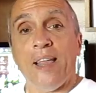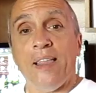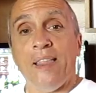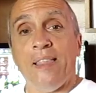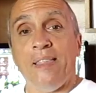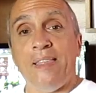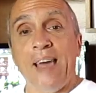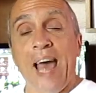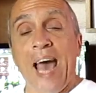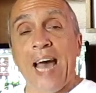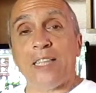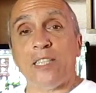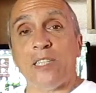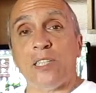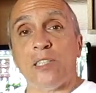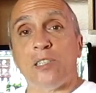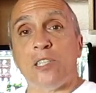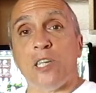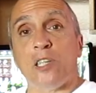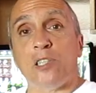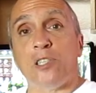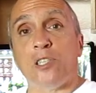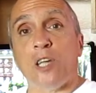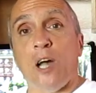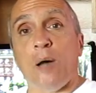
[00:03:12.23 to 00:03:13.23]
That's
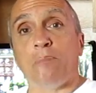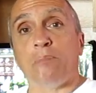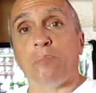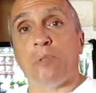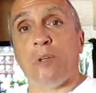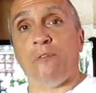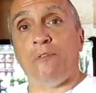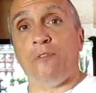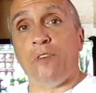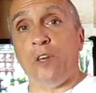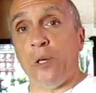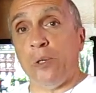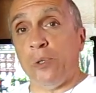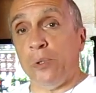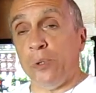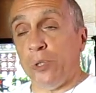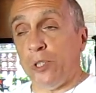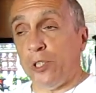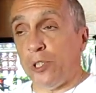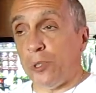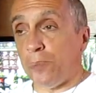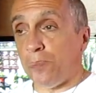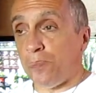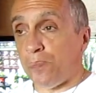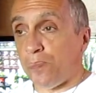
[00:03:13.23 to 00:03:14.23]
the
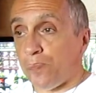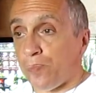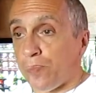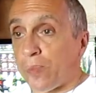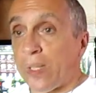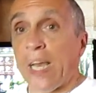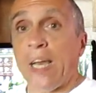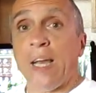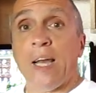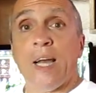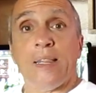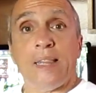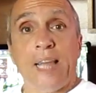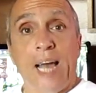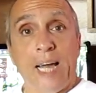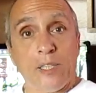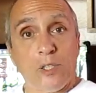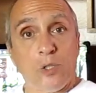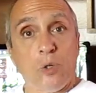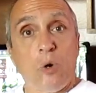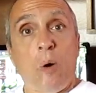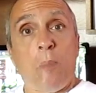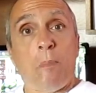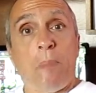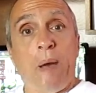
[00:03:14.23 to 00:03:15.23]
subterfuge.
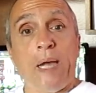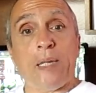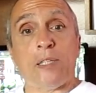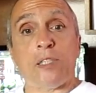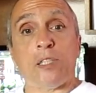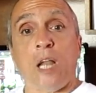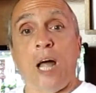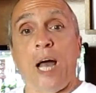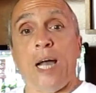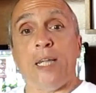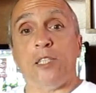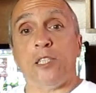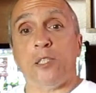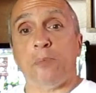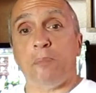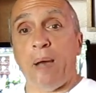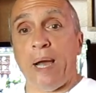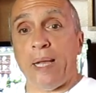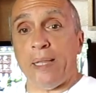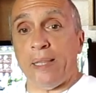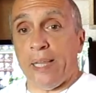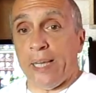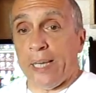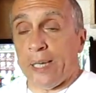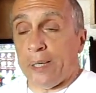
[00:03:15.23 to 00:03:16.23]
That's called baseline
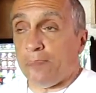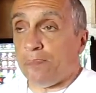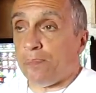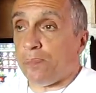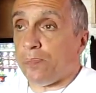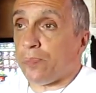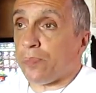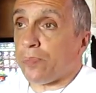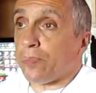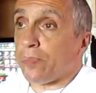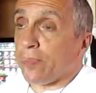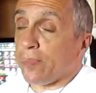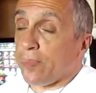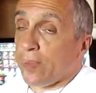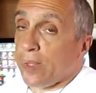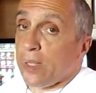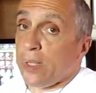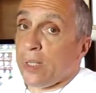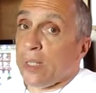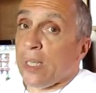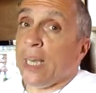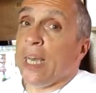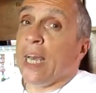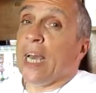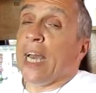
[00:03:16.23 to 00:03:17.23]
spending.
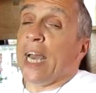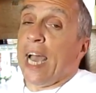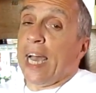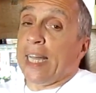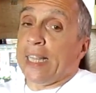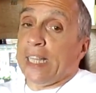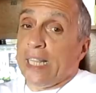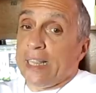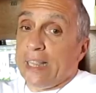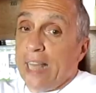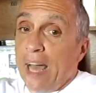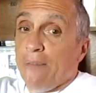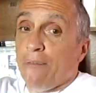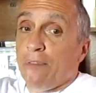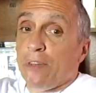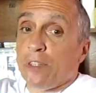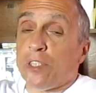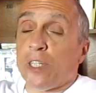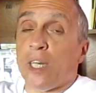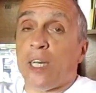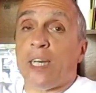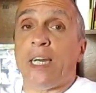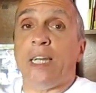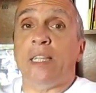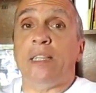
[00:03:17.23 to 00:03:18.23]
And the
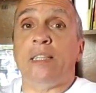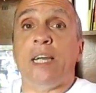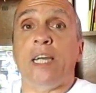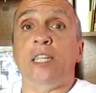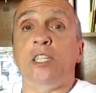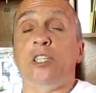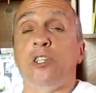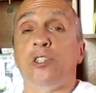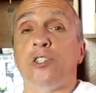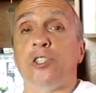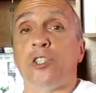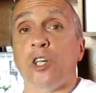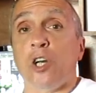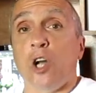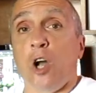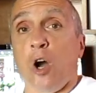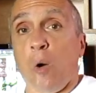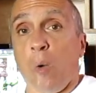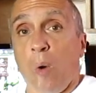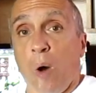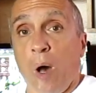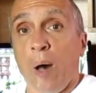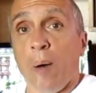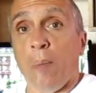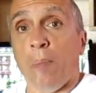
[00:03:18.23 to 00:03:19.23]
deficit continues to
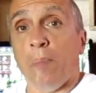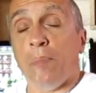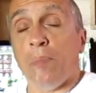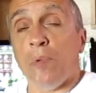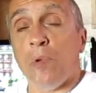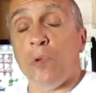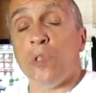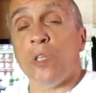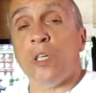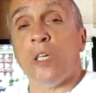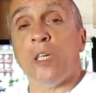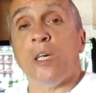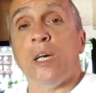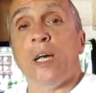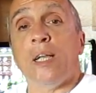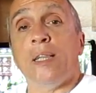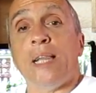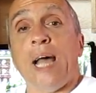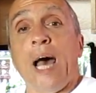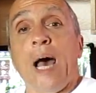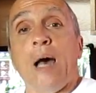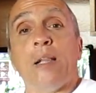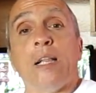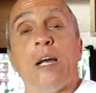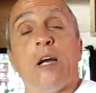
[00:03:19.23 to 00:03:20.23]
go up.
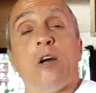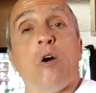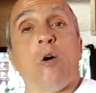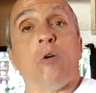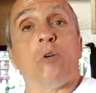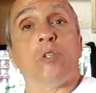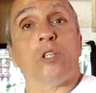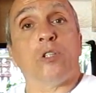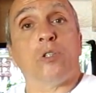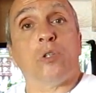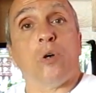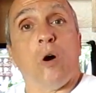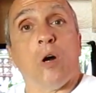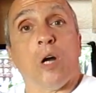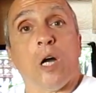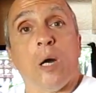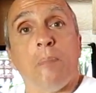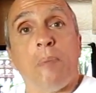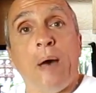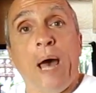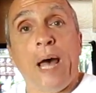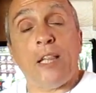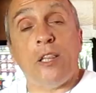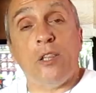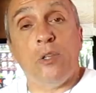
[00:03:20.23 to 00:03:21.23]
Now they're going to talk
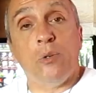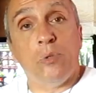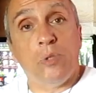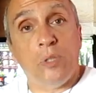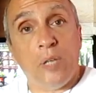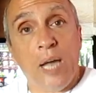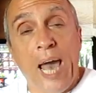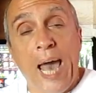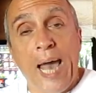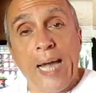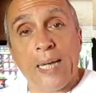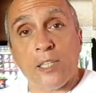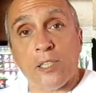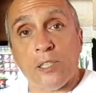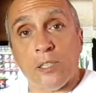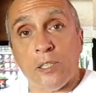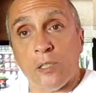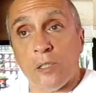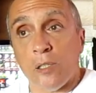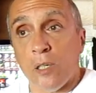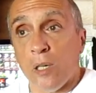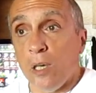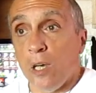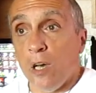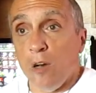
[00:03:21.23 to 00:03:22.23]
about new
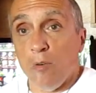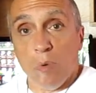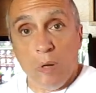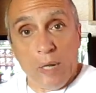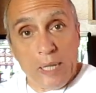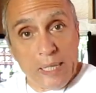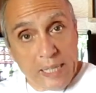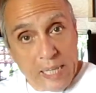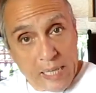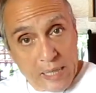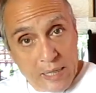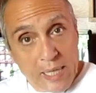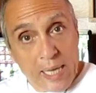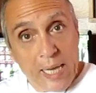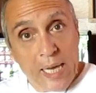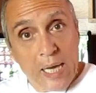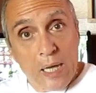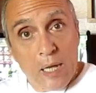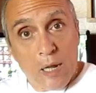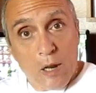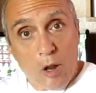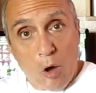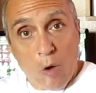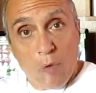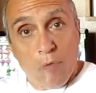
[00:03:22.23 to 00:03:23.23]
taxes. Well, in the
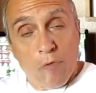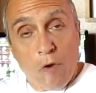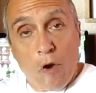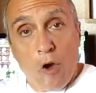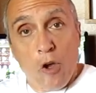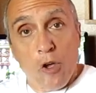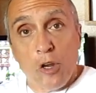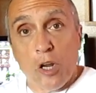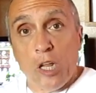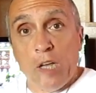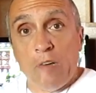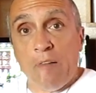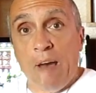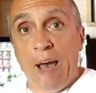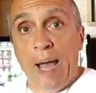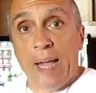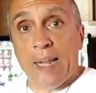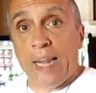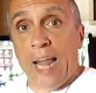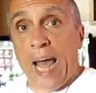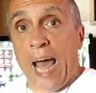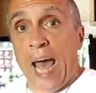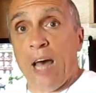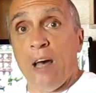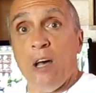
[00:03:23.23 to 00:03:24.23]
deal overtly
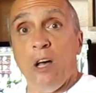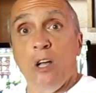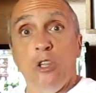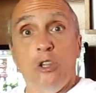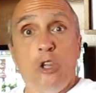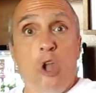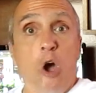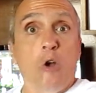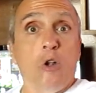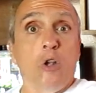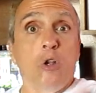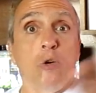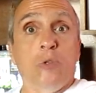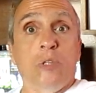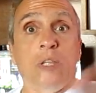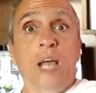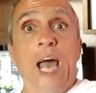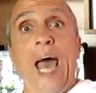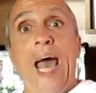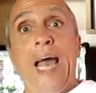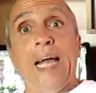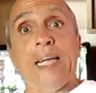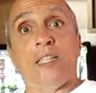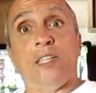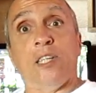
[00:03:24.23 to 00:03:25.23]
right now, no new
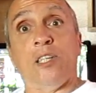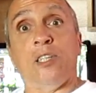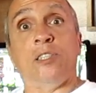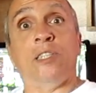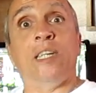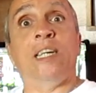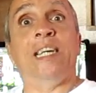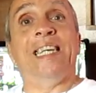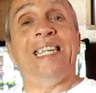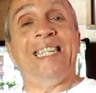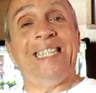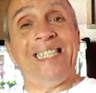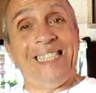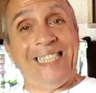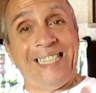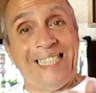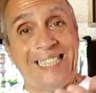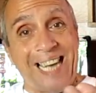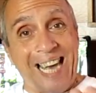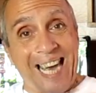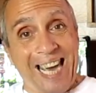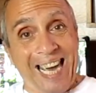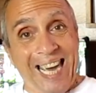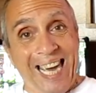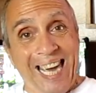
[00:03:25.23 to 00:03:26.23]
taxes.
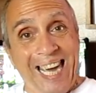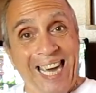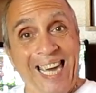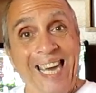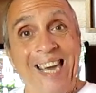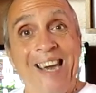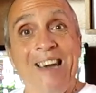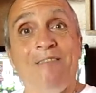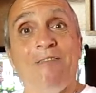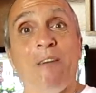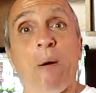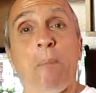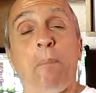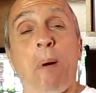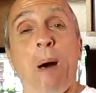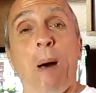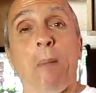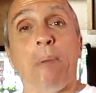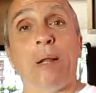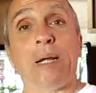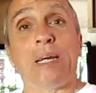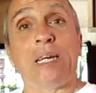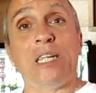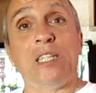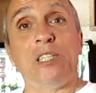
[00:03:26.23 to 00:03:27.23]
See,
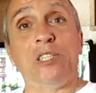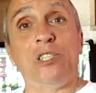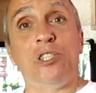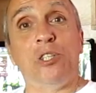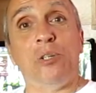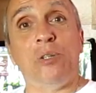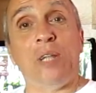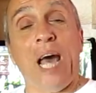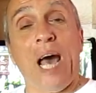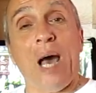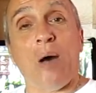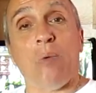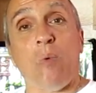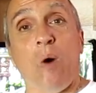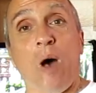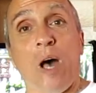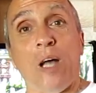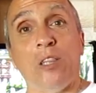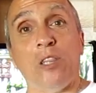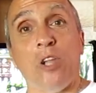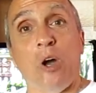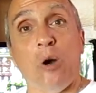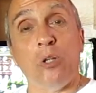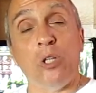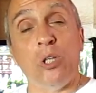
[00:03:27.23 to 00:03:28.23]
Republicans do not
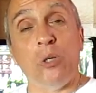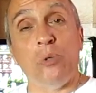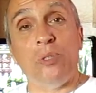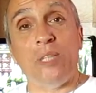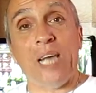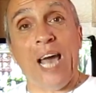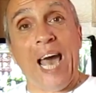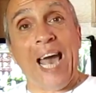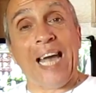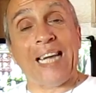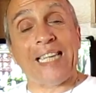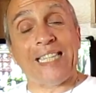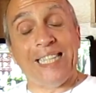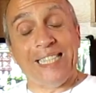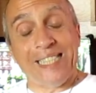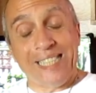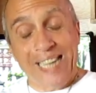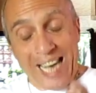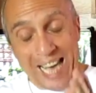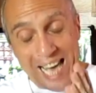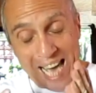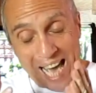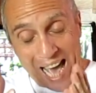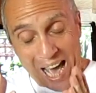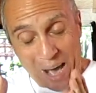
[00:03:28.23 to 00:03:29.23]
want no new
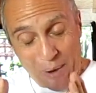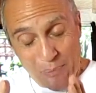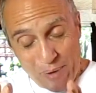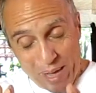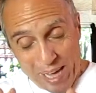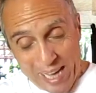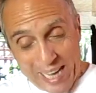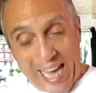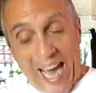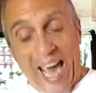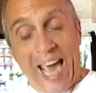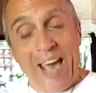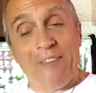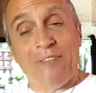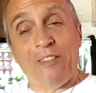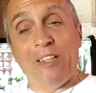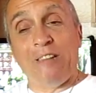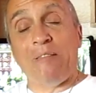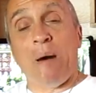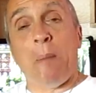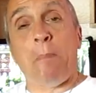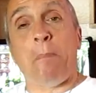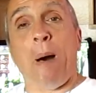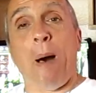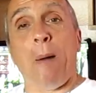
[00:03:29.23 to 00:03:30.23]
taxes, and we gave
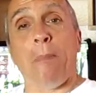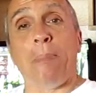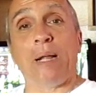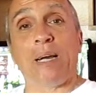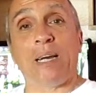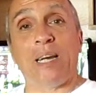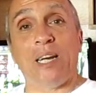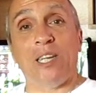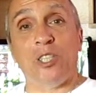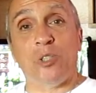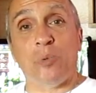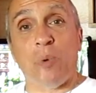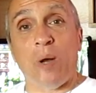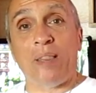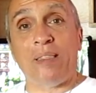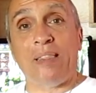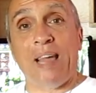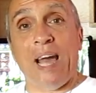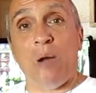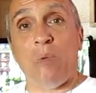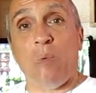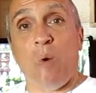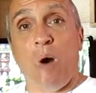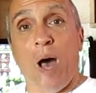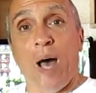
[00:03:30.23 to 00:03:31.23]
the Republicans what
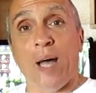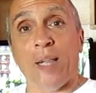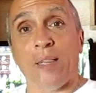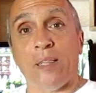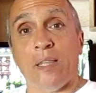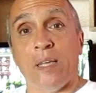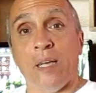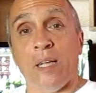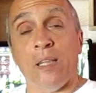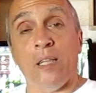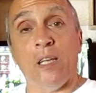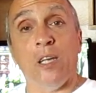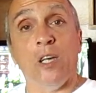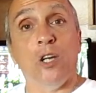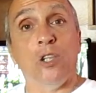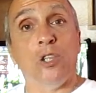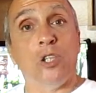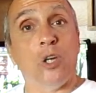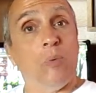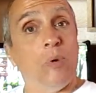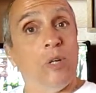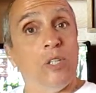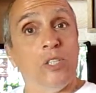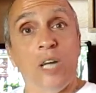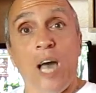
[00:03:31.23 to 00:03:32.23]
they wanted.
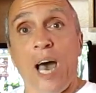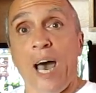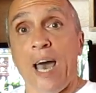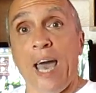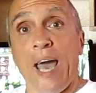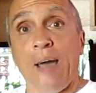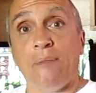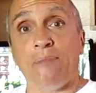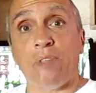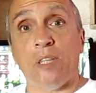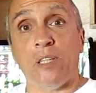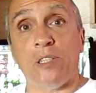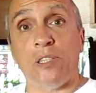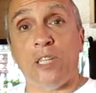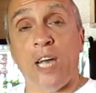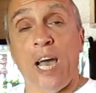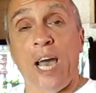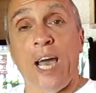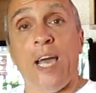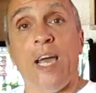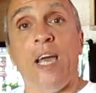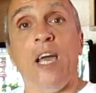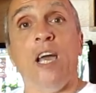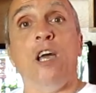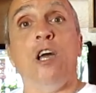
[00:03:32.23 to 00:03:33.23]
To which I have to
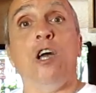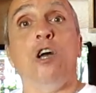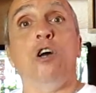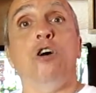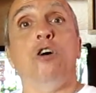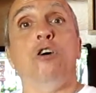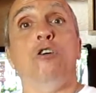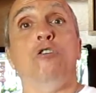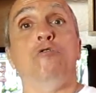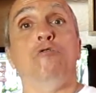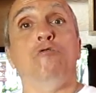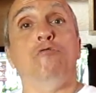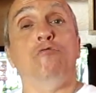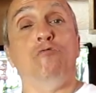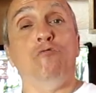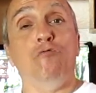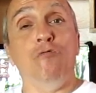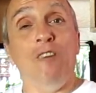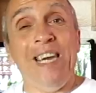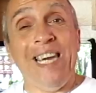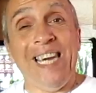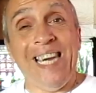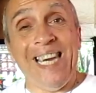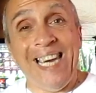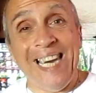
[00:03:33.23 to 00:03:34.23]
say,
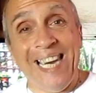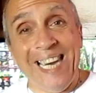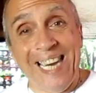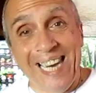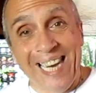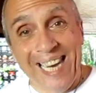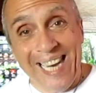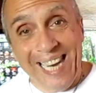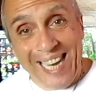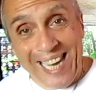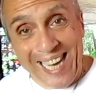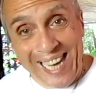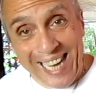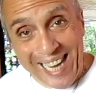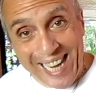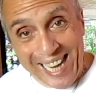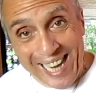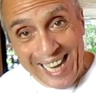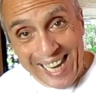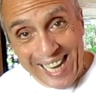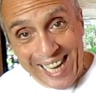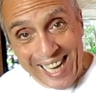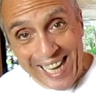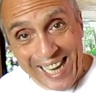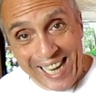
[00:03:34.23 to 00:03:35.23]

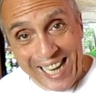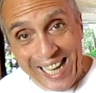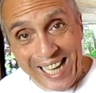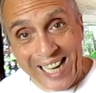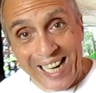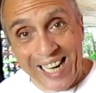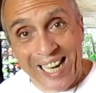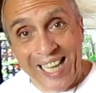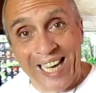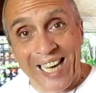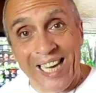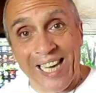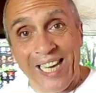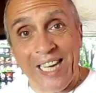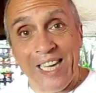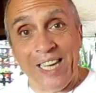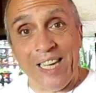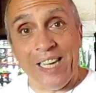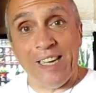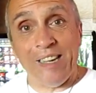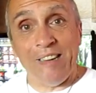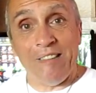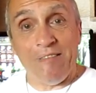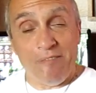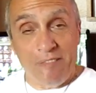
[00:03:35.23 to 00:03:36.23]
really?
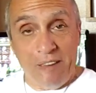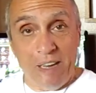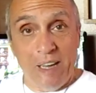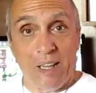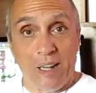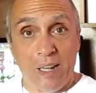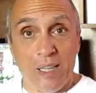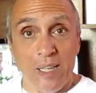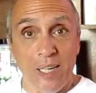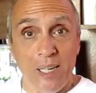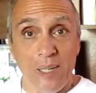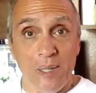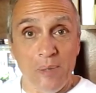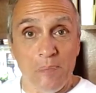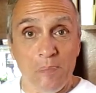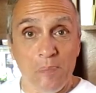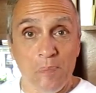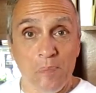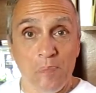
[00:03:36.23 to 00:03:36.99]
Really?